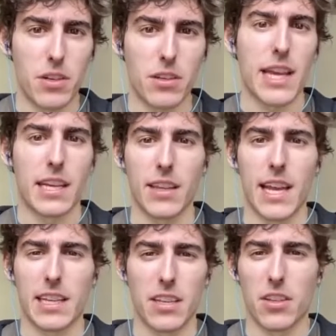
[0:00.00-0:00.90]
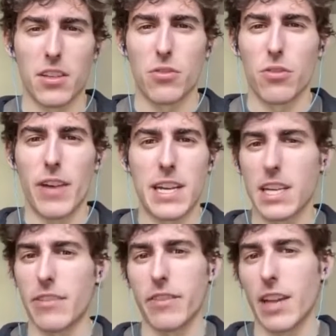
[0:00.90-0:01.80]
Like the sort of
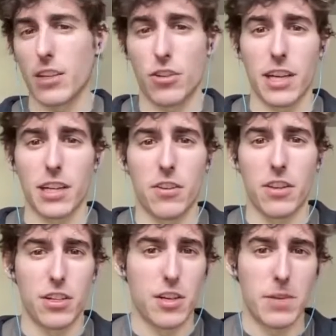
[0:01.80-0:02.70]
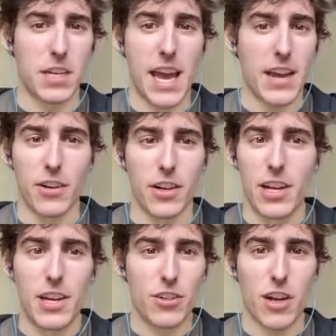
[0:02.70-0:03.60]
idea of, like, should I go to the gym today, or
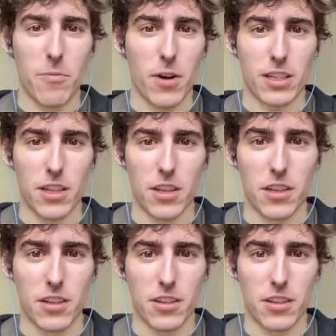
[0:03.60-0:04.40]
should I walk to the